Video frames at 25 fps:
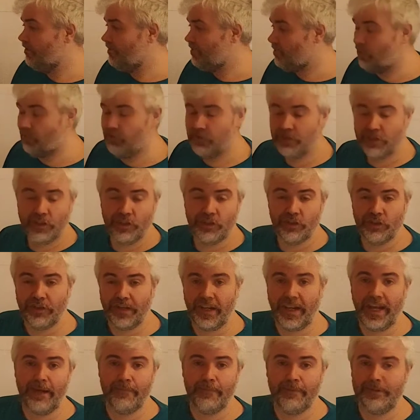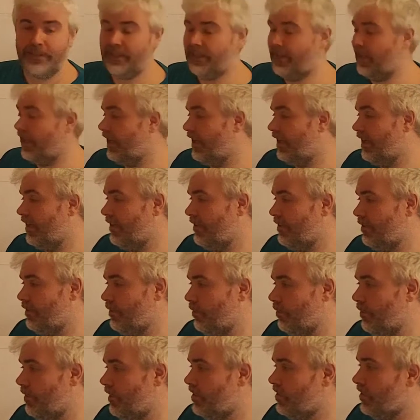So it's a good habit to get into.
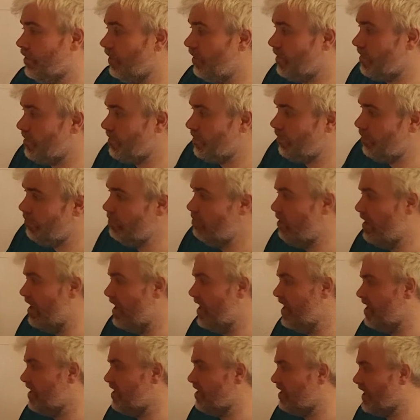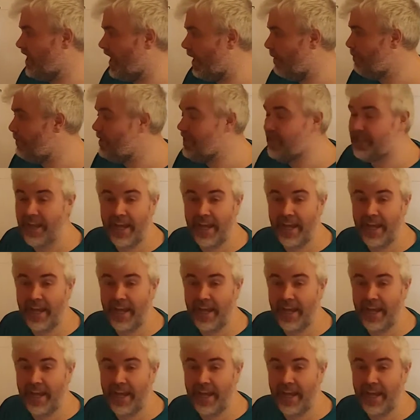It's also can be